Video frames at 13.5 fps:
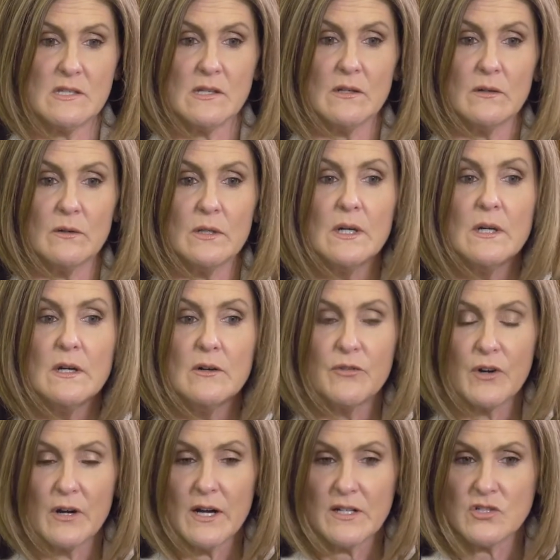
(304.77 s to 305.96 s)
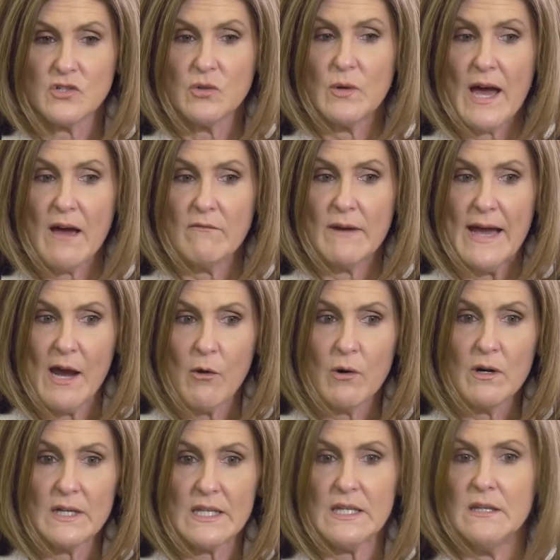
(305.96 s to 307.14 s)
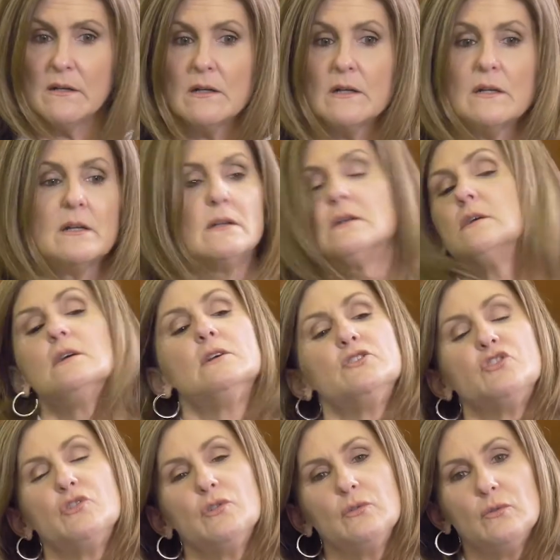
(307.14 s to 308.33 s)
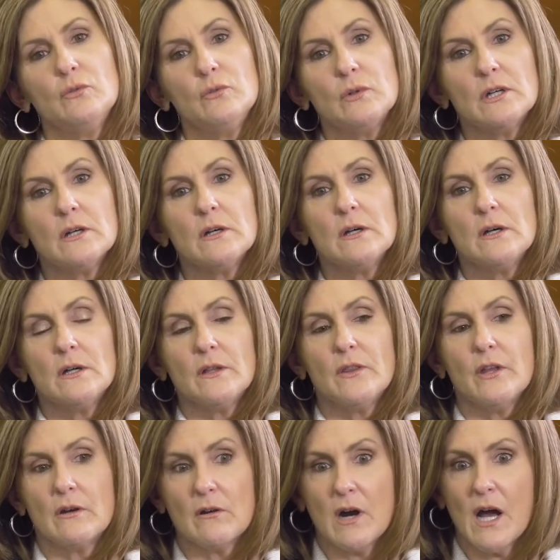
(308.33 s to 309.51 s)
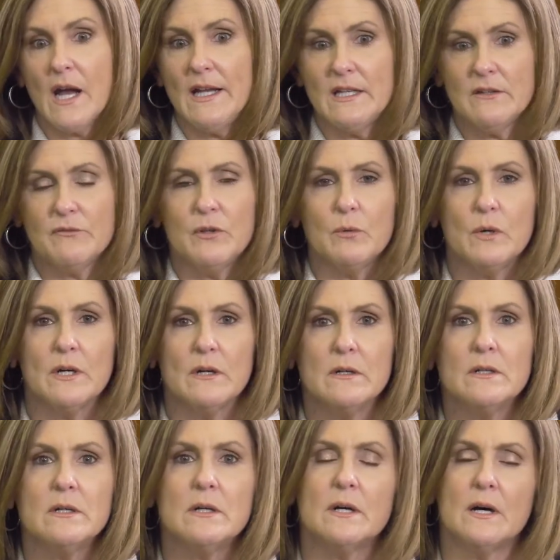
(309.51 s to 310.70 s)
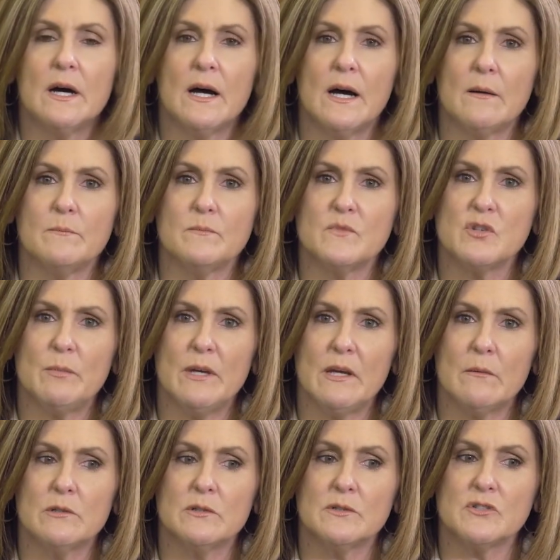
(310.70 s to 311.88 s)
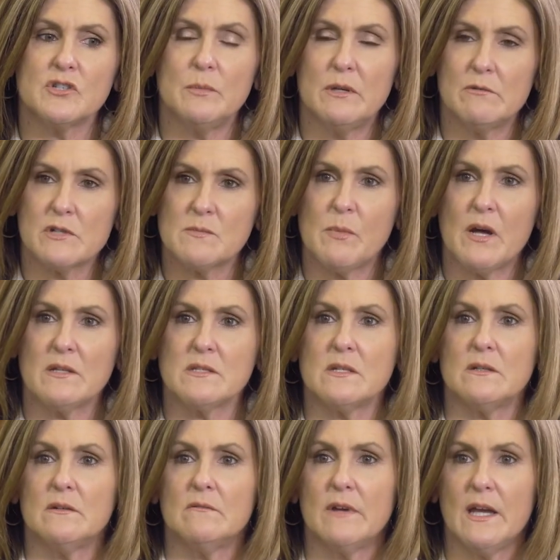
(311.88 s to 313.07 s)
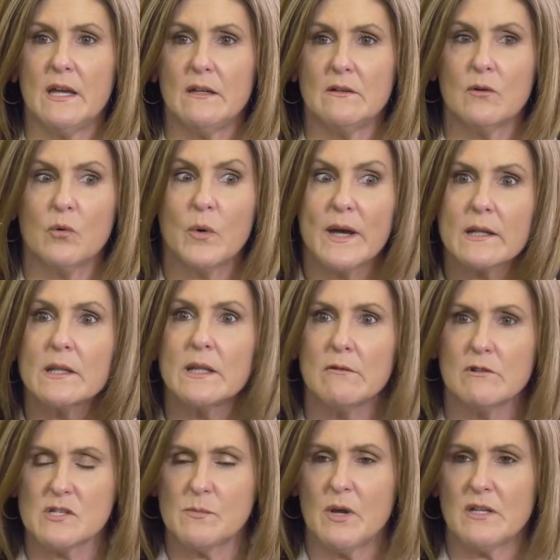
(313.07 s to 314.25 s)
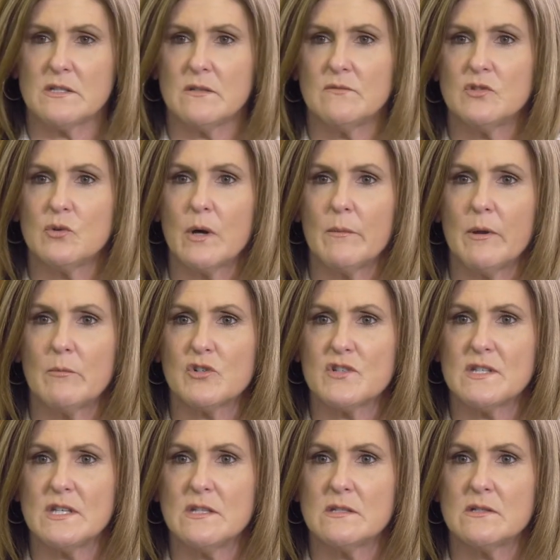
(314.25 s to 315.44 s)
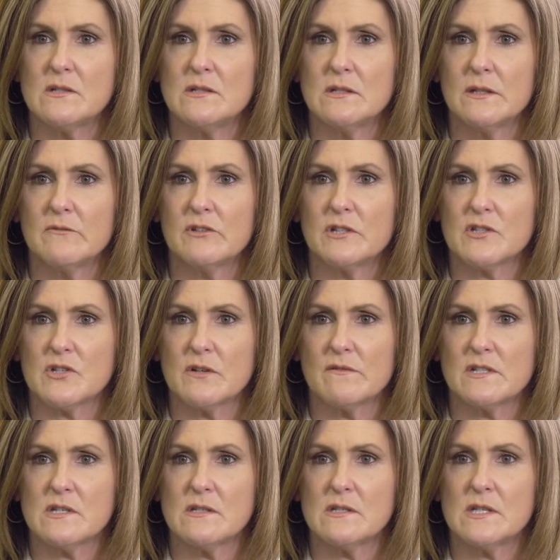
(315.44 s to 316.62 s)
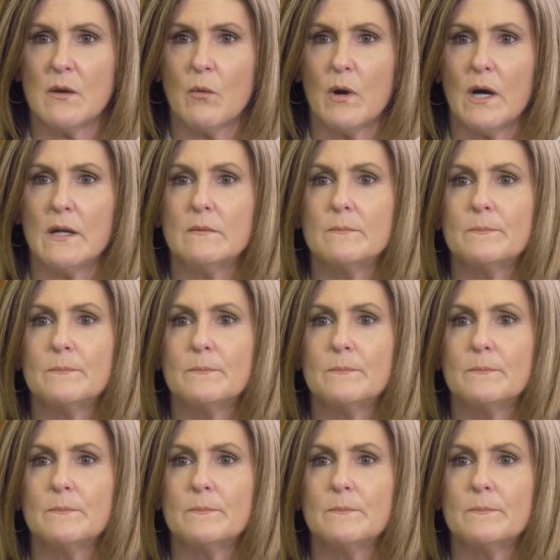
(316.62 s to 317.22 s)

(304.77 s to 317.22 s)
so for us to have our ear to the grind, if you will, to be able to be responsive and quickly responsive to our members' needs to deliver the services they want.